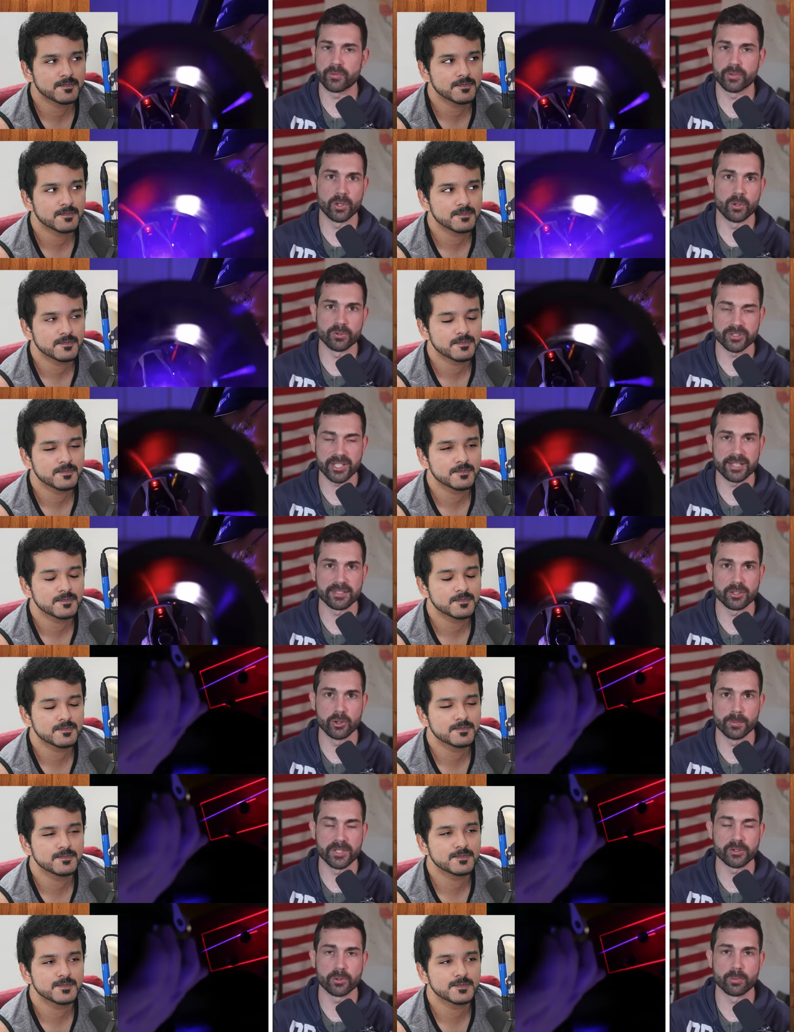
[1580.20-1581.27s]
Speaker 1: for the whole
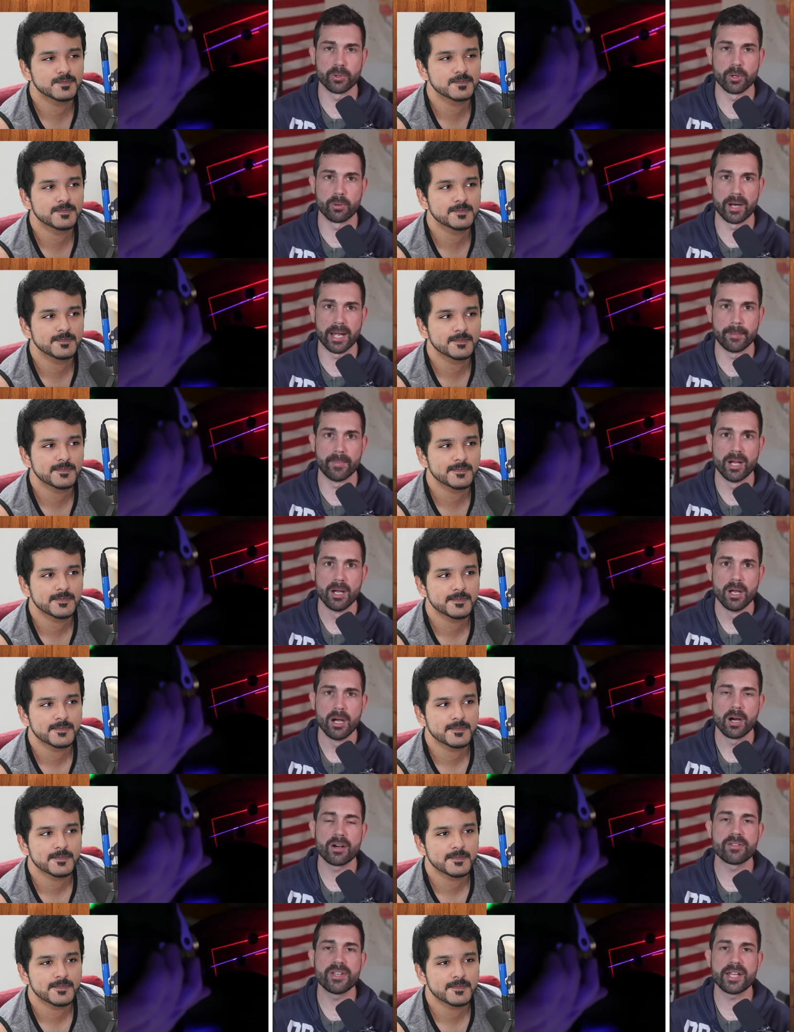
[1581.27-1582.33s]
Sentinel missile program
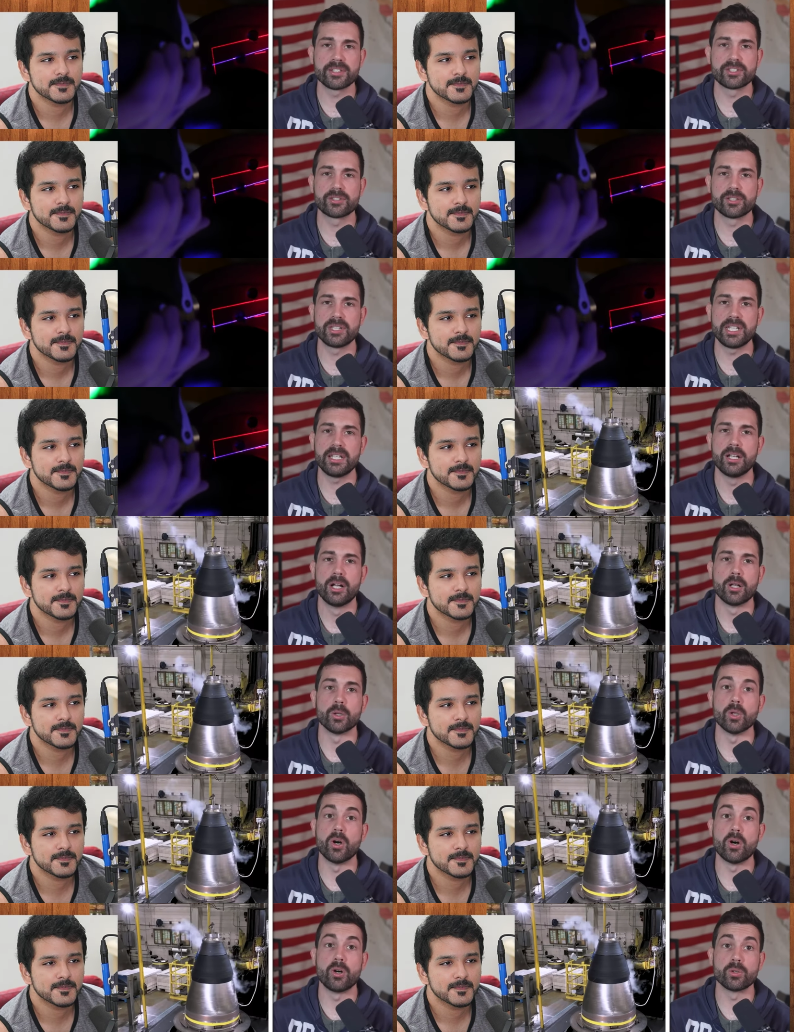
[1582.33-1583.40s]
are thanks to the
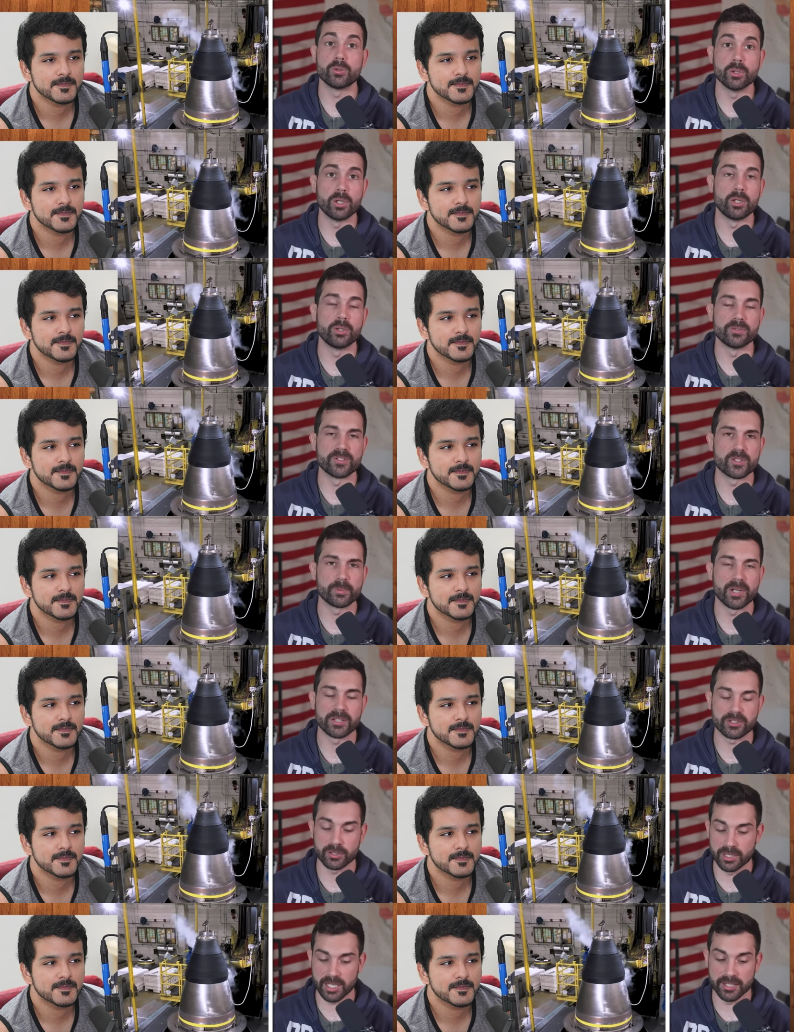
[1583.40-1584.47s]
long lull in
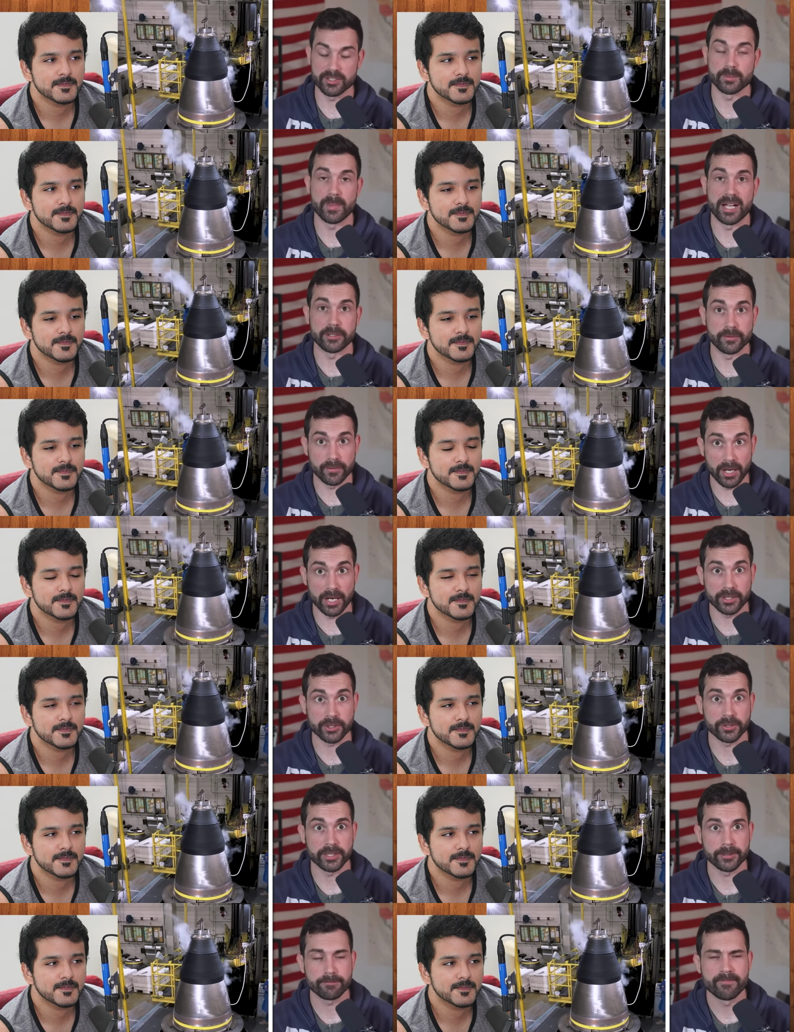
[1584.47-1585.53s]
specialized
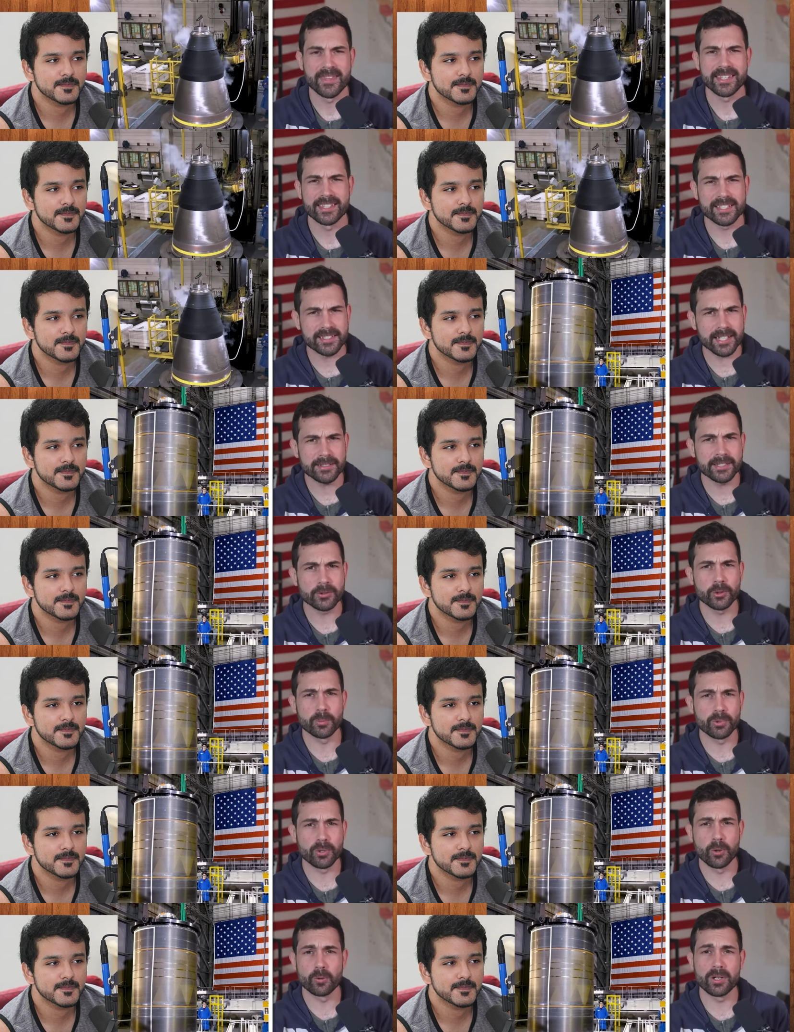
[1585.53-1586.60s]
manufacturing. The Sentinel
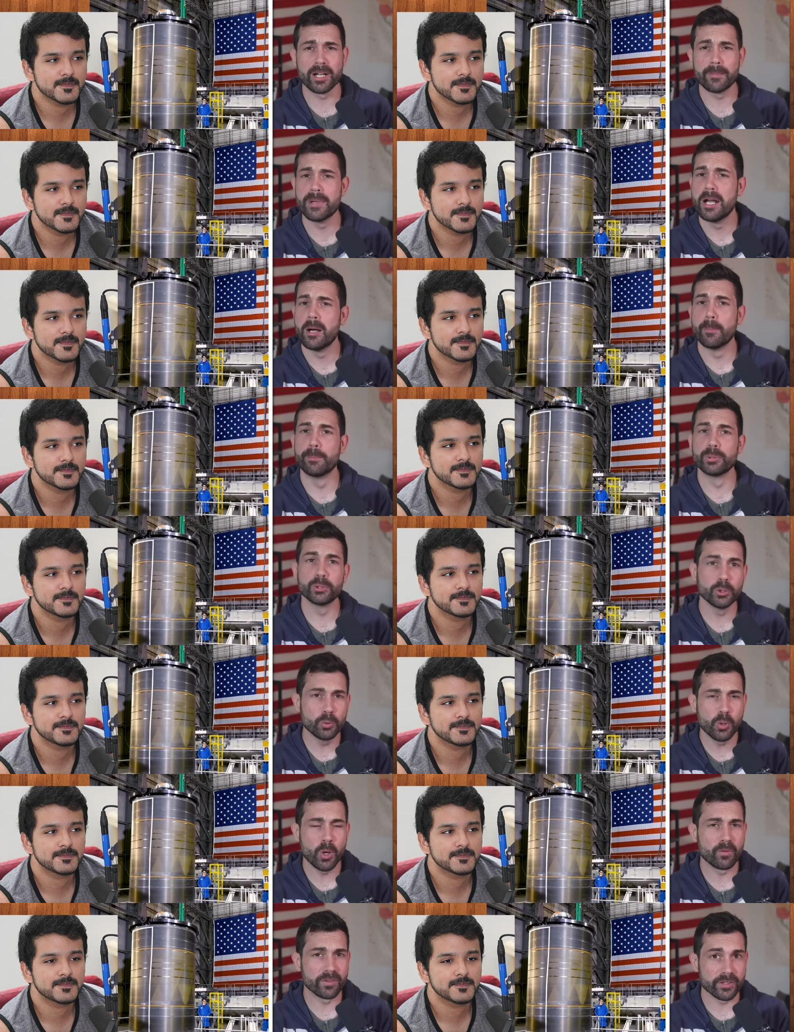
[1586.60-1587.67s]
program
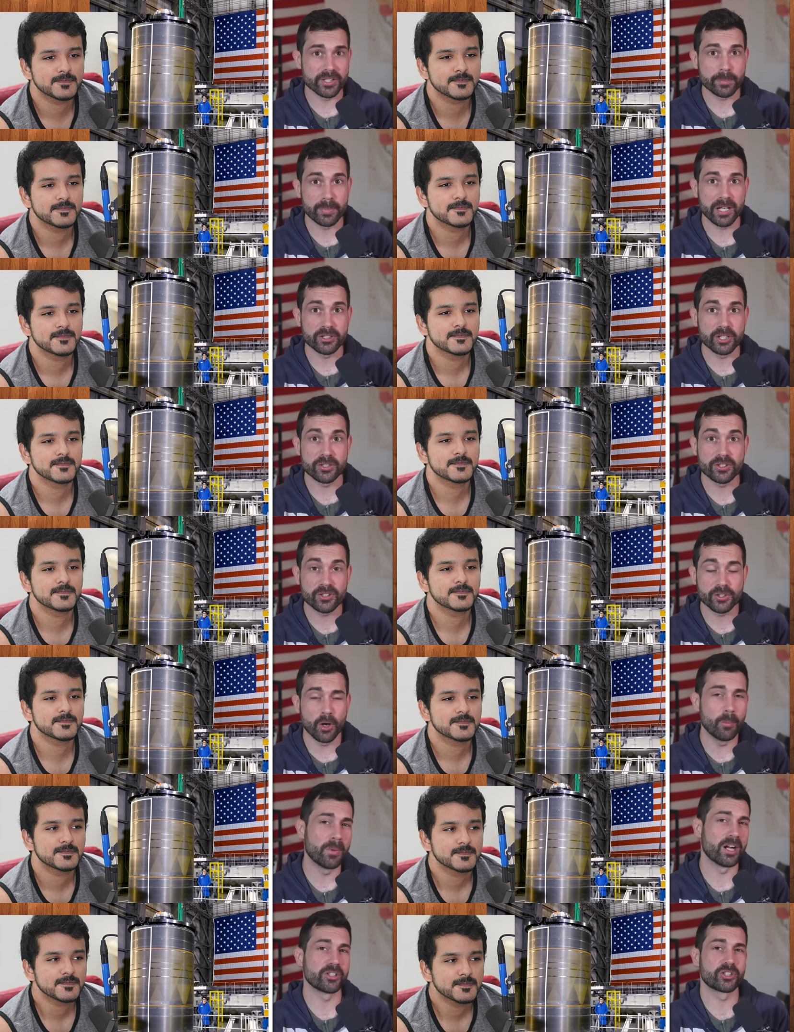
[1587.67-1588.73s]
blew over its budget so
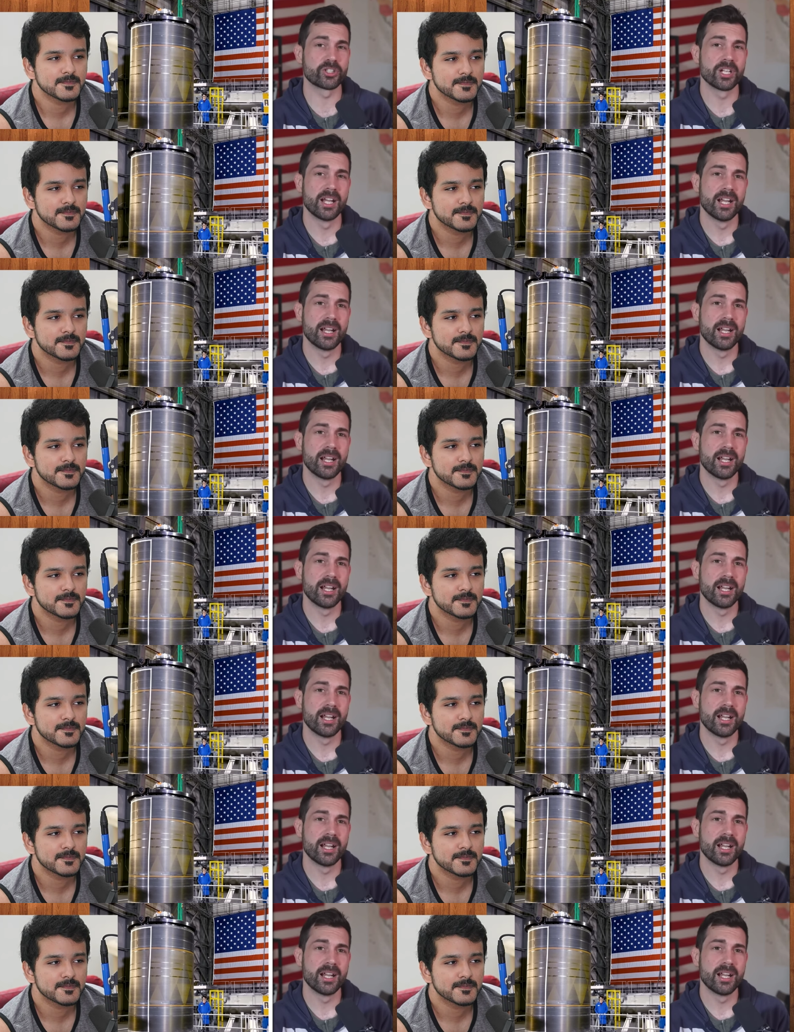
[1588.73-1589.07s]
much